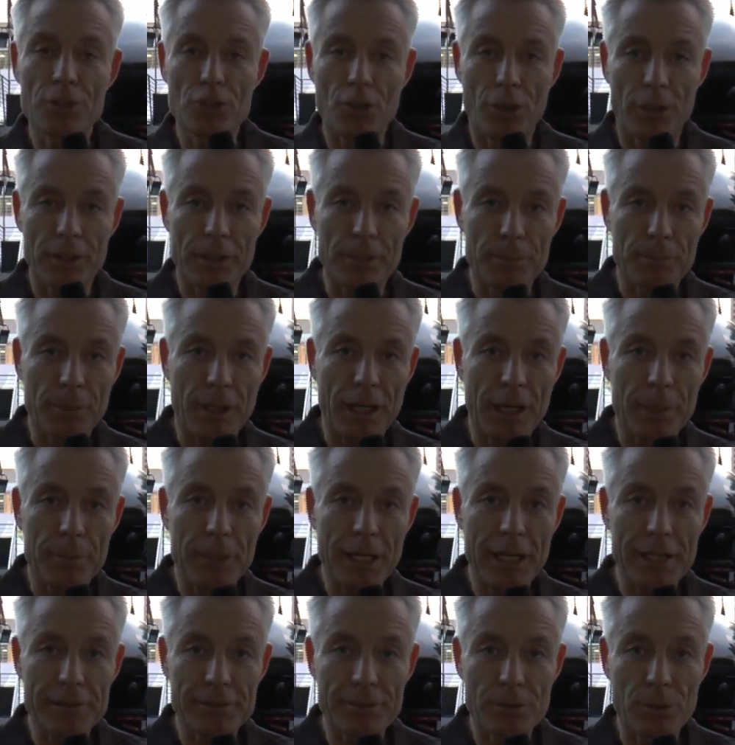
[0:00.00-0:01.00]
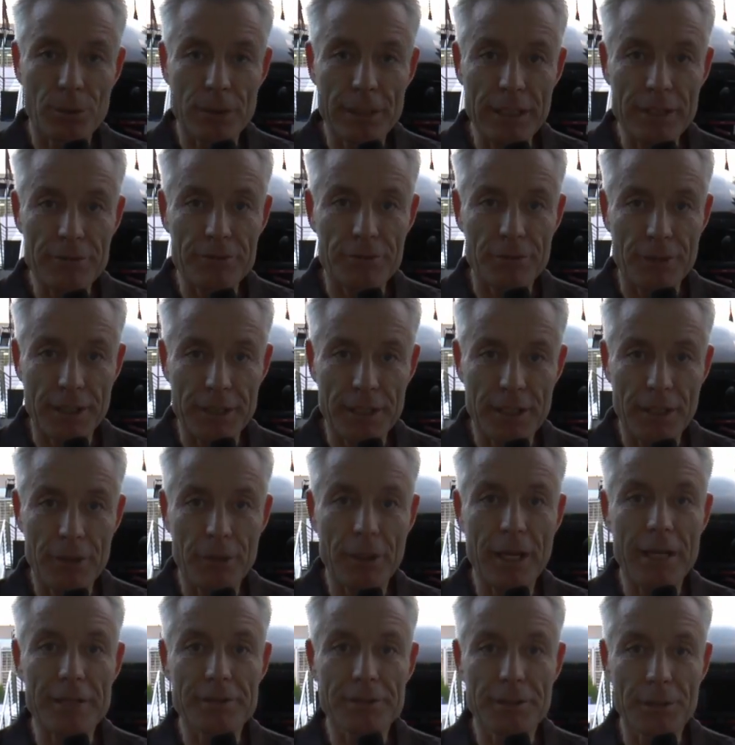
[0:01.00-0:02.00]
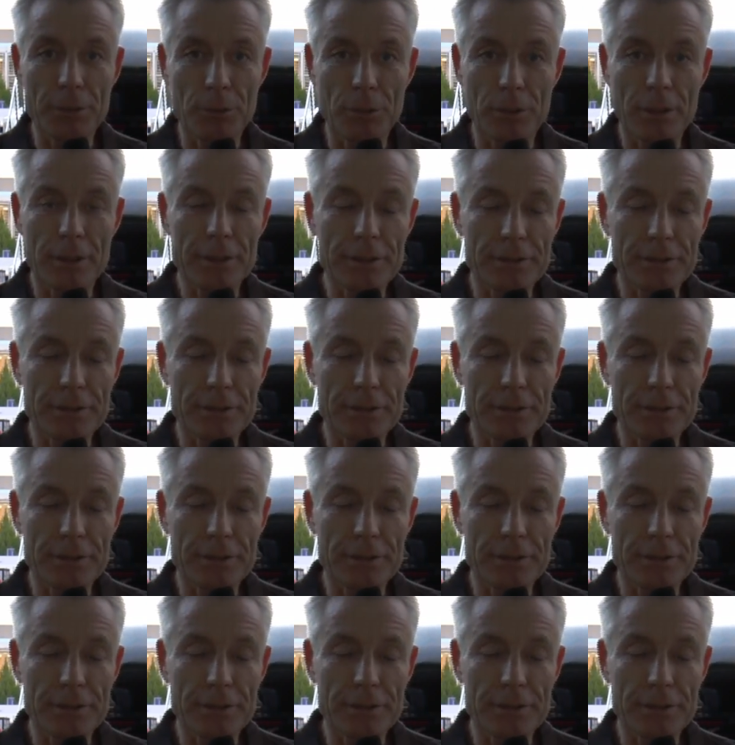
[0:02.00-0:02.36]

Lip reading: Jolyon Palmer has to leave Renault as he